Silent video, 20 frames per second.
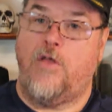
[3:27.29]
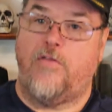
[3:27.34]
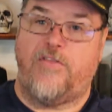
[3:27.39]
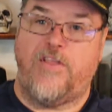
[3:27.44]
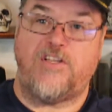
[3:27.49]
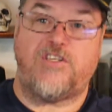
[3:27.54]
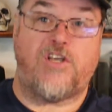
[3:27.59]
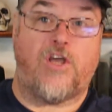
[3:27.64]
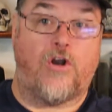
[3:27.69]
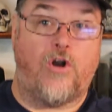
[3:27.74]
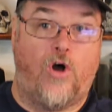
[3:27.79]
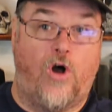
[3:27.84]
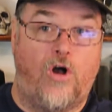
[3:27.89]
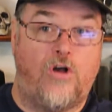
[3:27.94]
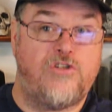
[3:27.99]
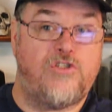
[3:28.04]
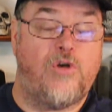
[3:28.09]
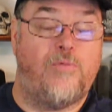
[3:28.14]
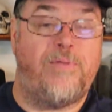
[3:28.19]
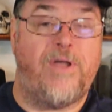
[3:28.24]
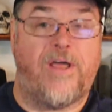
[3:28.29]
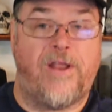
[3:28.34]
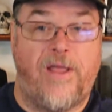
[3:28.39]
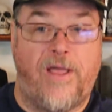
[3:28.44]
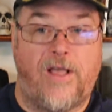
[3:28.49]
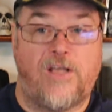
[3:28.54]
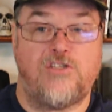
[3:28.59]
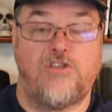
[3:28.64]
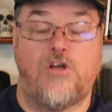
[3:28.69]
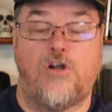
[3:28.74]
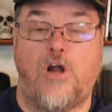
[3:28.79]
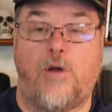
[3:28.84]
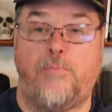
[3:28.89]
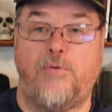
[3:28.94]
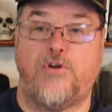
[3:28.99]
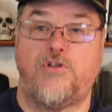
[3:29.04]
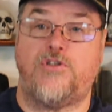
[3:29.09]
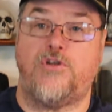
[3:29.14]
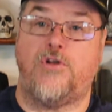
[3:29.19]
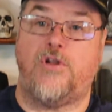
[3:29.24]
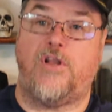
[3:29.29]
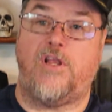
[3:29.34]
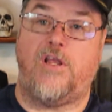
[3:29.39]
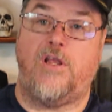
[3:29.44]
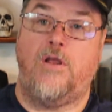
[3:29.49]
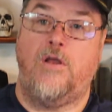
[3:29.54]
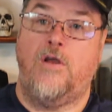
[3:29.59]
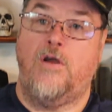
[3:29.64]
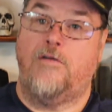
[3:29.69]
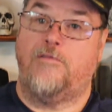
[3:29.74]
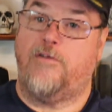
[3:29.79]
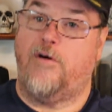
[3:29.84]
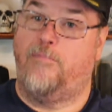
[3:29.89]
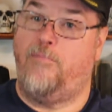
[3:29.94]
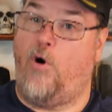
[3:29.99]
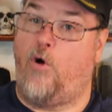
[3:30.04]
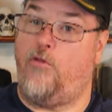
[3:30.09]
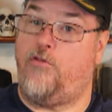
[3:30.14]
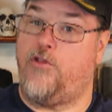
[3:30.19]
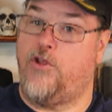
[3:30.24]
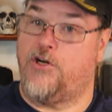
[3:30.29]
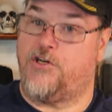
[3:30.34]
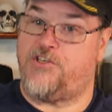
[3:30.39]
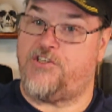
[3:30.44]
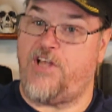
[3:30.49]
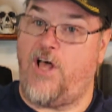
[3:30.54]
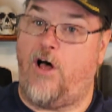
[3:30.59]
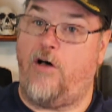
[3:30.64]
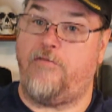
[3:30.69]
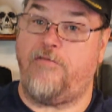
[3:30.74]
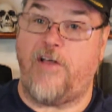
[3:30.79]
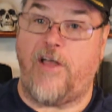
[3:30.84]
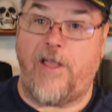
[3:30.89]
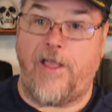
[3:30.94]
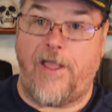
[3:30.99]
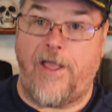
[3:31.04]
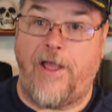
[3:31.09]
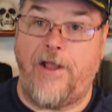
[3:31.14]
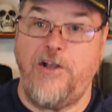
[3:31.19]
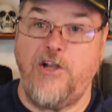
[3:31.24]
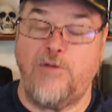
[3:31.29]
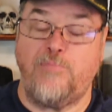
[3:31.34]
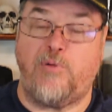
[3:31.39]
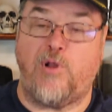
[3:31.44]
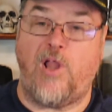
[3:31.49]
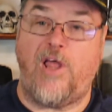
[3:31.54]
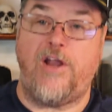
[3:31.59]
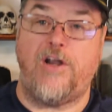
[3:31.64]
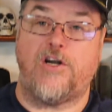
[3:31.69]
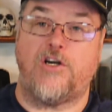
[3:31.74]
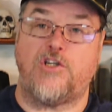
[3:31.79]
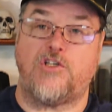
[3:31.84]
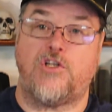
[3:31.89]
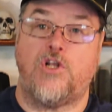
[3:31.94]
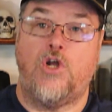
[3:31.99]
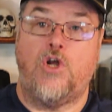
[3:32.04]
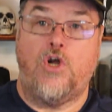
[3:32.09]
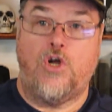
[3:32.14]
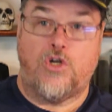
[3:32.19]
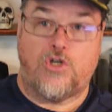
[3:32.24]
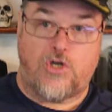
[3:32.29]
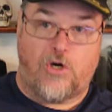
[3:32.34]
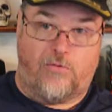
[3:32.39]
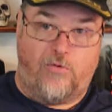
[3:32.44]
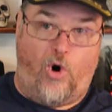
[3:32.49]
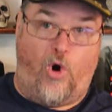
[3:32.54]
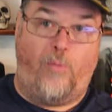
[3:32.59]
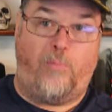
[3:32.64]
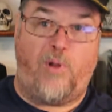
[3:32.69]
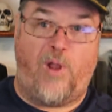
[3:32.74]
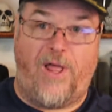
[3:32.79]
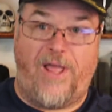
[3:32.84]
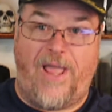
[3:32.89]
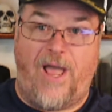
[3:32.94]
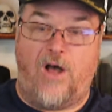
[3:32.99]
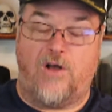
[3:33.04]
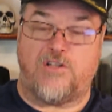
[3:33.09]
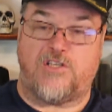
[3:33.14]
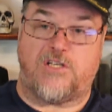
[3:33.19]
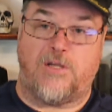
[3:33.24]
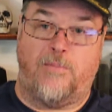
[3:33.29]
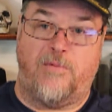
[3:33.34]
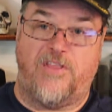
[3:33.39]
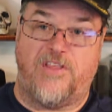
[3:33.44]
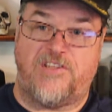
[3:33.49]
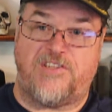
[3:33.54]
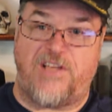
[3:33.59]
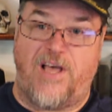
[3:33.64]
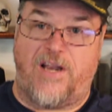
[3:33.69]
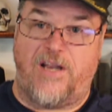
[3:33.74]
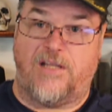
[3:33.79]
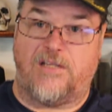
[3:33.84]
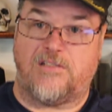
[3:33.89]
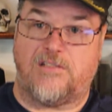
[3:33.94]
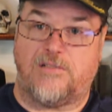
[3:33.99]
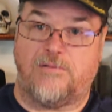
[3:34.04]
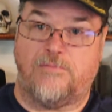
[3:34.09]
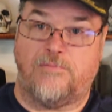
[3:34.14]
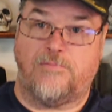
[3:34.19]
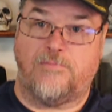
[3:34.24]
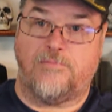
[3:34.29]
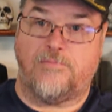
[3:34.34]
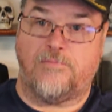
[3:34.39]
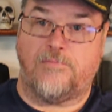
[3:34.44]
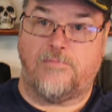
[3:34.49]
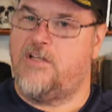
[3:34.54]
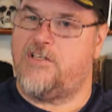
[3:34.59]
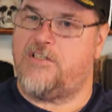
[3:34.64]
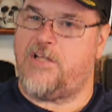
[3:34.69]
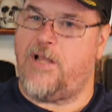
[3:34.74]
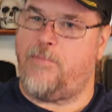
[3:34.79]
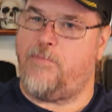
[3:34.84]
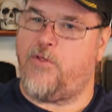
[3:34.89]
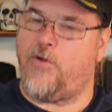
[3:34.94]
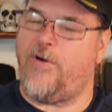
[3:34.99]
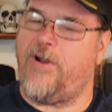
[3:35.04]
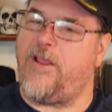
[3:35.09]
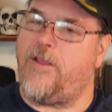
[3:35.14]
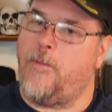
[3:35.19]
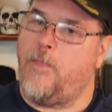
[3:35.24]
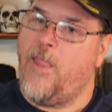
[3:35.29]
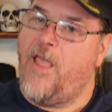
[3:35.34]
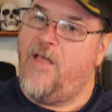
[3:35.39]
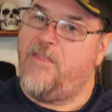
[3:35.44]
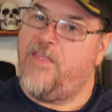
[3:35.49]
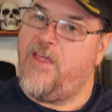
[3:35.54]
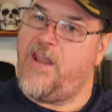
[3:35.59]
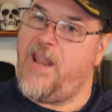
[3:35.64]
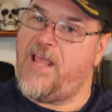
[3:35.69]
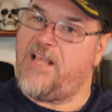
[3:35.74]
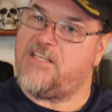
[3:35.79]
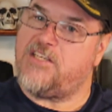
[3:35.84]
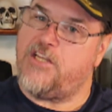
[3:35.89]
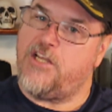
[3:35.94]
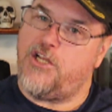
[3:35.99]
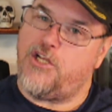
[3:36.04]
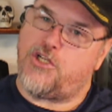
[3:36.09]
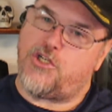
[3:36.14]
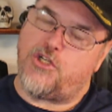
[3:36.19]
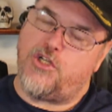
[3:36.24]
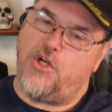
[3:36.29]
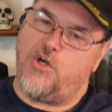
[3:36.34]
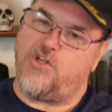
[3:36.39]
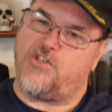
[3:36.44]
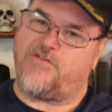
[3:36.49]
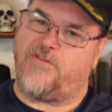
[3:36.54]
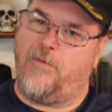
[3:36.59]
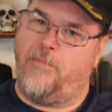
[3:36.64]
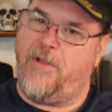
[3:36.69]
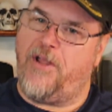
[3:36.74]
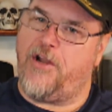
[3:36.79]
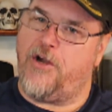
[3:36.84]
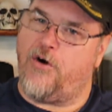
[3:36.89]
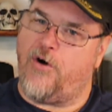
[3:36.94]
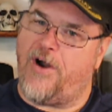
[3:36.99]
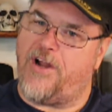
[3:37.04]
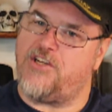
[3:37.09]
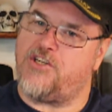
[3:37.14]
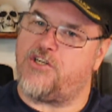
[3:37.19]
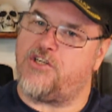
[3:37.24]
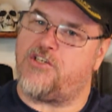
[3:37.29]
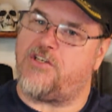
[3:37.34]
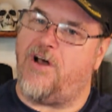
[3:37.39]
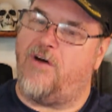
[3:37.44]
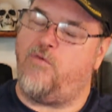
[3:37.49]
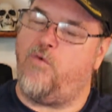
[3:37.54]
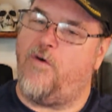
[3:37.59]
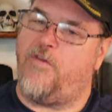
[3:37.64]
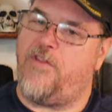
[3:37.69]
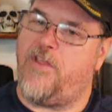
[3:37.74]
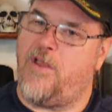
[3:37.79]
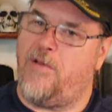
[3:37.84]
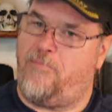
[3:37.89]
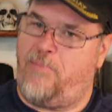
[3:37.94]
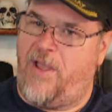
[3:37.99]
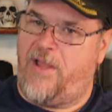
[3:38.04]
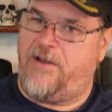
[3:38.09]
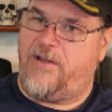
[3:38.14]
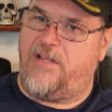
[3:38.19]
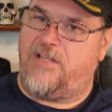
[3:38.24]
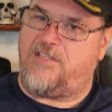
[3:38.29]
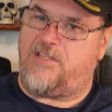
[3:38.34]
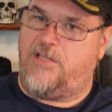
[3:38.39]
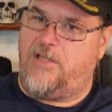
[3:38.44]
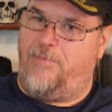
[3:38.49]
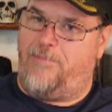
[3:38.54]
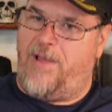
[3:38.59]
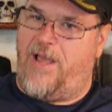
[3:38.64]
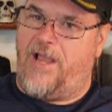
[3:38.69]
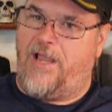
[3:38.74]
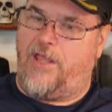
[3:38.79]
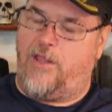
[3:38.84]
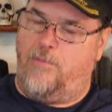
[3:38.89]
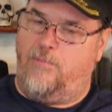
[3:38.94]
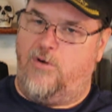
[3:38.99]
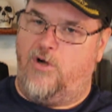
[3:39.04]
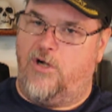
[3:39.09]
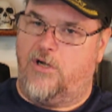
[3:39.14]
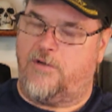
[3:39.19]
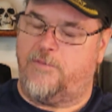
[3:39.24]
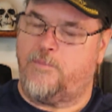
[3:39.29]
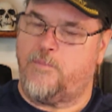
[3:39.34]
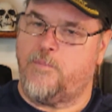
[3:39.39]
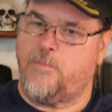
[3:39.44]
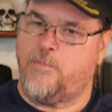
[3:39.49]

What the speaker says: This can also be an excellent opportunity for both yourself and your players to role play out some of the settings. Step 3. The next thing you should do is familiarize yourself with the appendix in the back of the book.